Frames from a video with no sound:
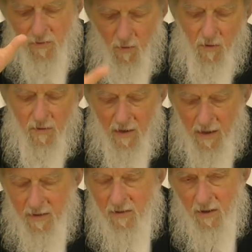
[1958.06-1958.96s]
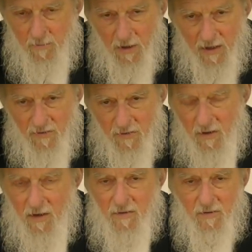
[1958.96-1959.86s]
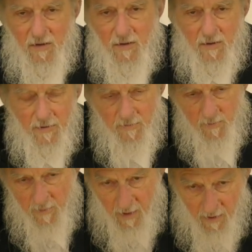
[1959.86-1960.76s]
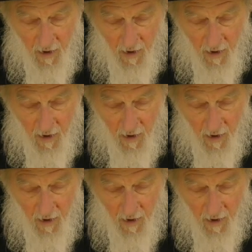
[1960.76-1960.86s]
long and complex and